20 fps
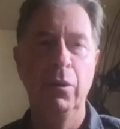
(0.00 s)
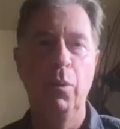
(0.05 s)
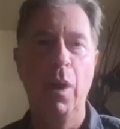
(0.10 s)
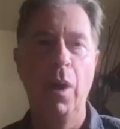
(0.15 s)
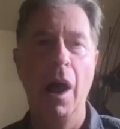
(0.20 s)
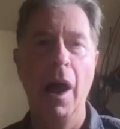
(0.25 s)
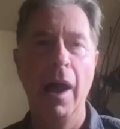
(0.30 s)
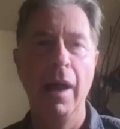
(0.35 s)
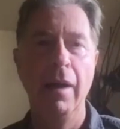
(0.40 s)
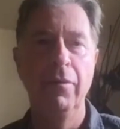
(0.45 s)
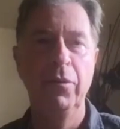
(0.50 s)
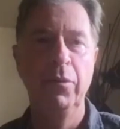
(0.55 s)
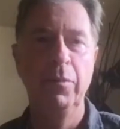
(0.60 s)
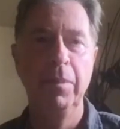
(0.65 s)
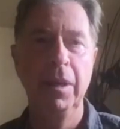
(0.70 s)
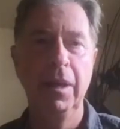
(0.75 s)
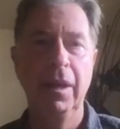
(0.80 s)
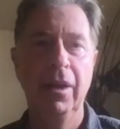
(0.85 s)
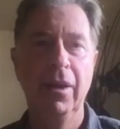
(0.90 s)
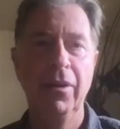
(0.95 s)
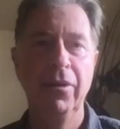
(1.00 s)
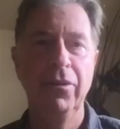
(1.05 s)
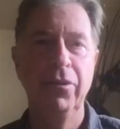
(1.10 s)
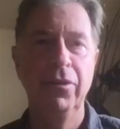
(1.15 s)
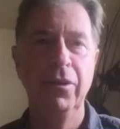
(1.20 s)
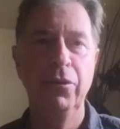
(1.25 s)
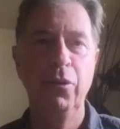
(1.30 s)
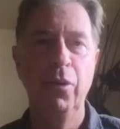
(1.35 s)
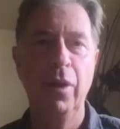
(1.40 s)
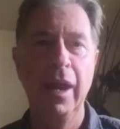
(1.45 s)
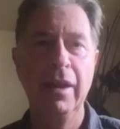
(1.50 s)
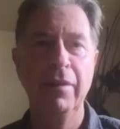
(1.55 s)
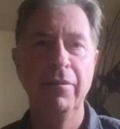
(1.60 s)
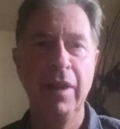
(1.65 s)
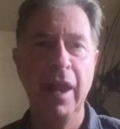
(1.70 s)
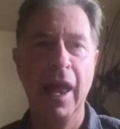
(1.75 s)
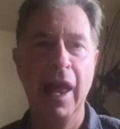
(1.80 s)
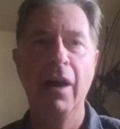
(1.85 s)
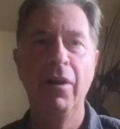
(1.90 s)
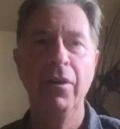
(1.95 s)
arrives because the train
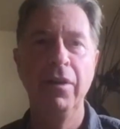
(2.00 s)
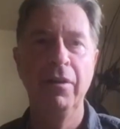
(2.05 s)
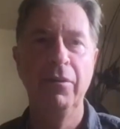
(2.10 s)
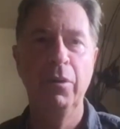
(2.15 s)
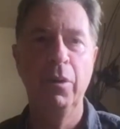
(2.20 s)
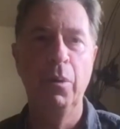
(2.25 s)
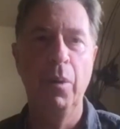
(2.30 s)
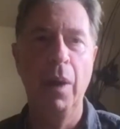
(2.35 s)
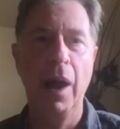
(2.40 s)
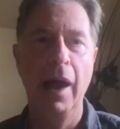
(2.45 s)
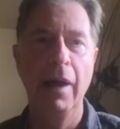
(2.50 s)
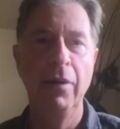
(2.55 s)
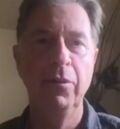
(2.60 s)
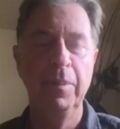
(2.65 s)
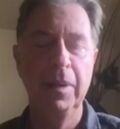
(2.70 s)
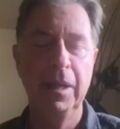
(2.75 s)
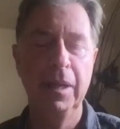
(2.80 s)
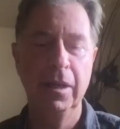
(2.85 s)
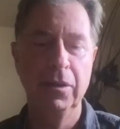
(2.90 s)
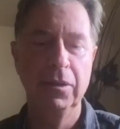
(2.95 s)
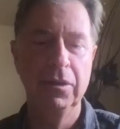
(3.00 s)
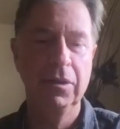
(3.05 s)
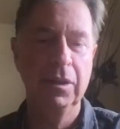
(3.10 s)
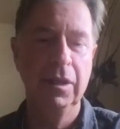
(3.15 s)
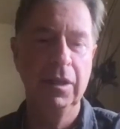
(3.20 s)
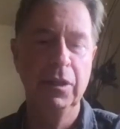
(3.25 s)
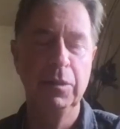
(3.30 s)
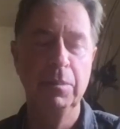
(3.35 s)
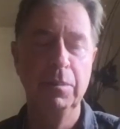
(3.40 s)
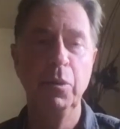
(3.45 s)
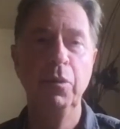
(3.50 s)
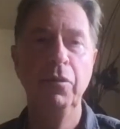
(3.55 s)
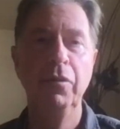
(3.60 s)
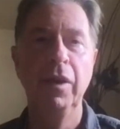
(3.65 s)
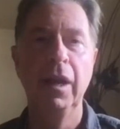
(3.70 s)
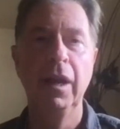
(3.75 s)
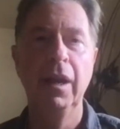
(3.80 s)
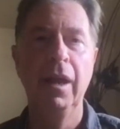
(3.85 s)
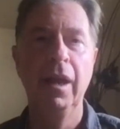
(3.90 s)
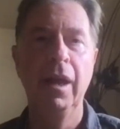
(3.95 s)
of now never arrives because it's
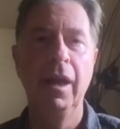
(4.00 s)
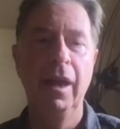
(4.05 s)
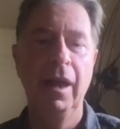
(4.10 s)
moving